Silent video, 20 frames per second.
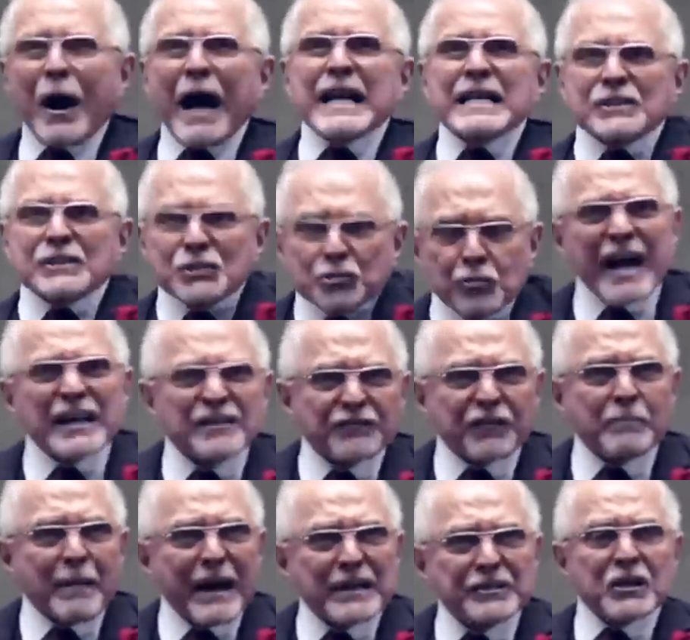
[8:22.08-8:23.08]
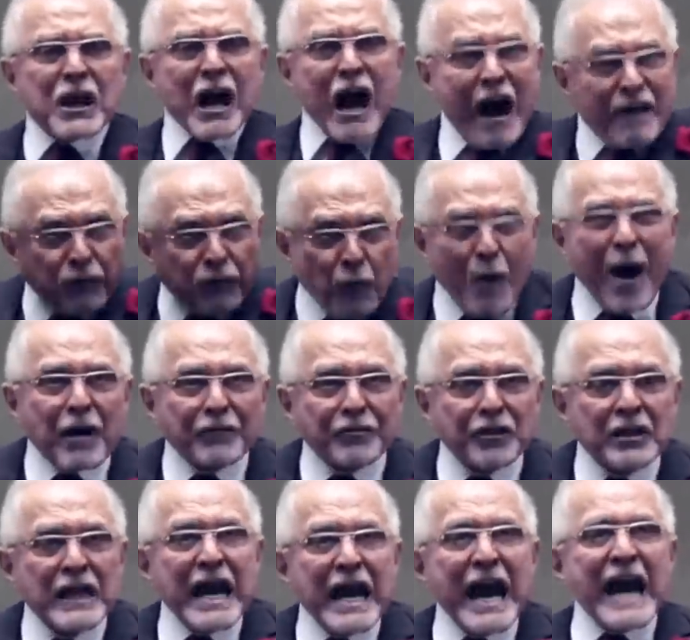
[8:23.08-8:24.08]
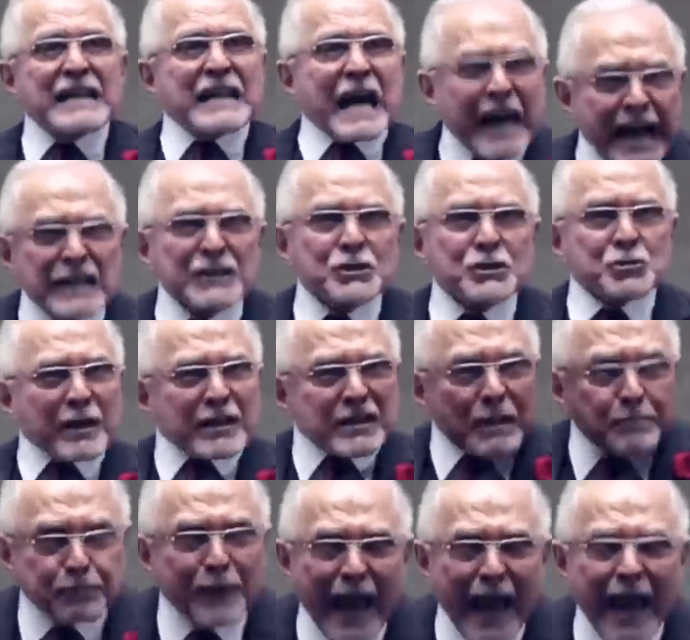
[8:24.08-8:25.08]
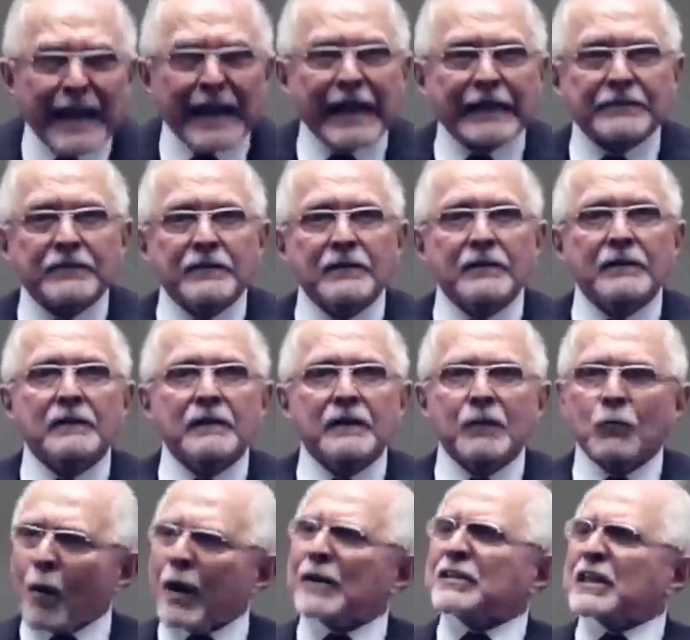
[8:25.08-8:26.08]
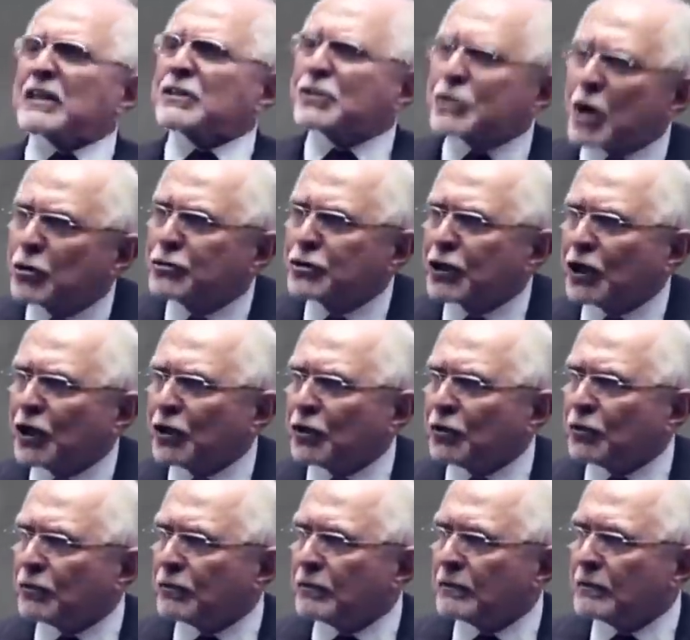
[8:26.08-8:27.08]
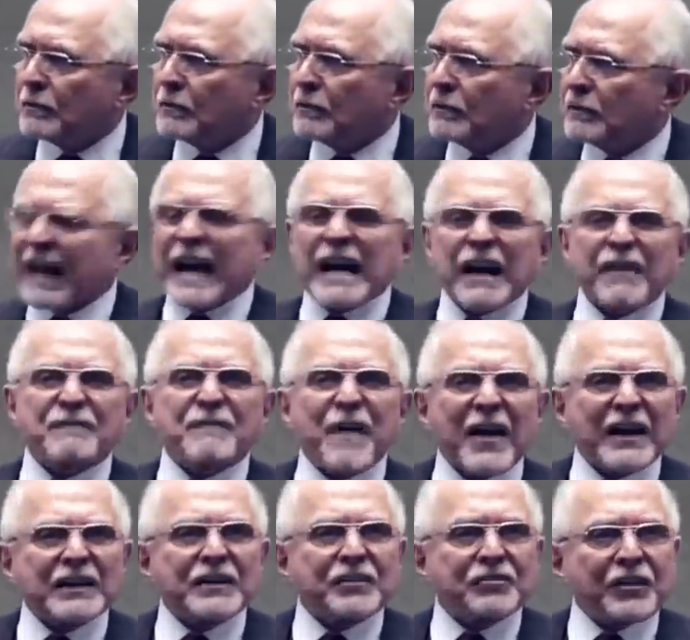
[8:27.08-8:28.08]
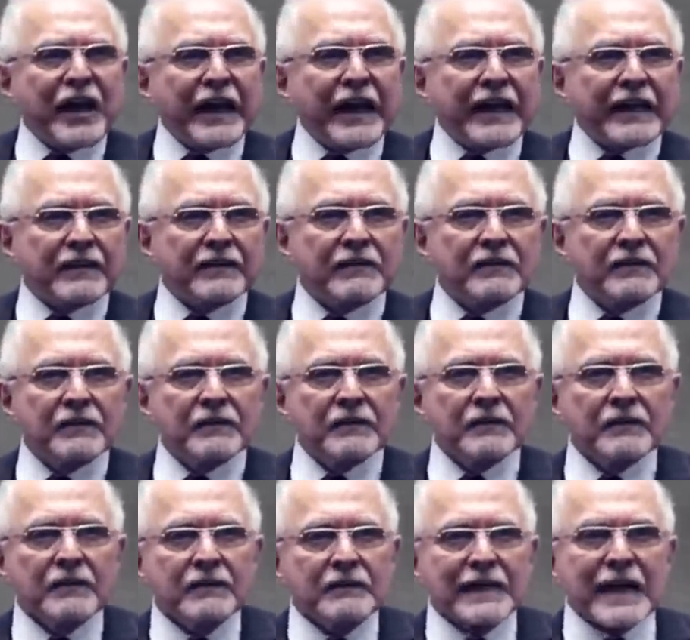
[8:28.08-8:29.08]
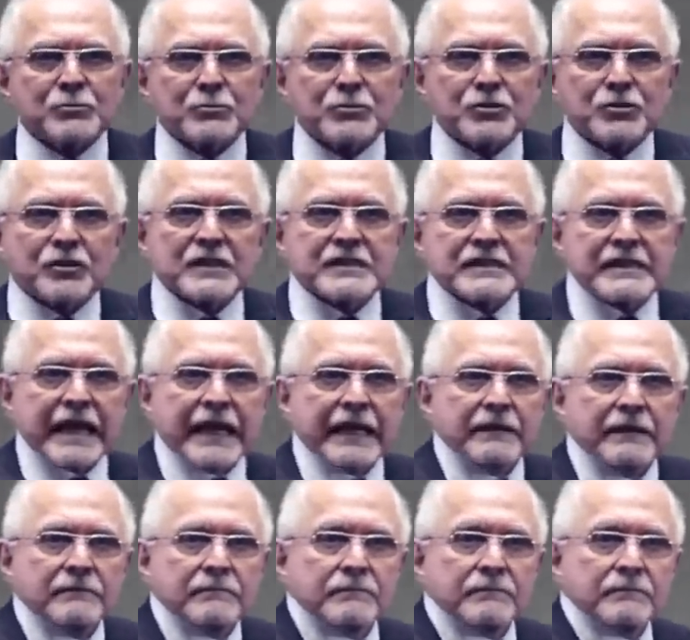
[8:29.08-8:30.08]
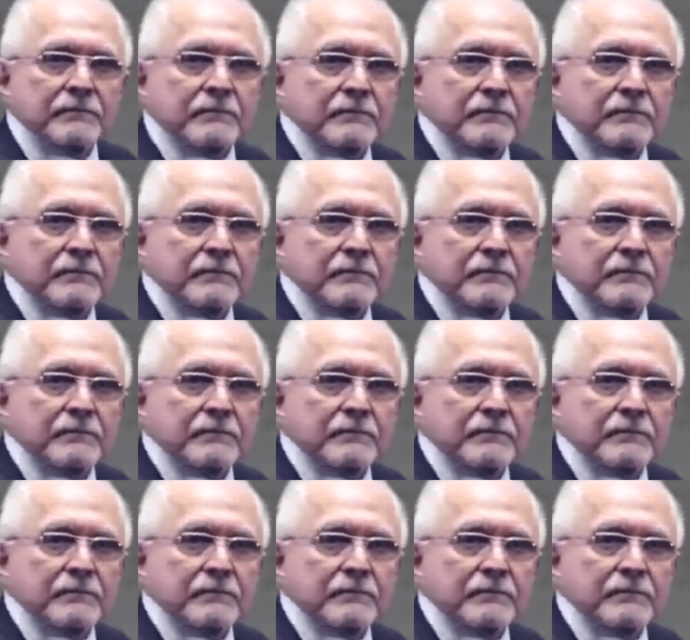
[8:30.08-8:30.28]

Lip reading: greatest transformation of wealth in the history of the planet? What did you do? Not a fucking thing. That's what you're going to say.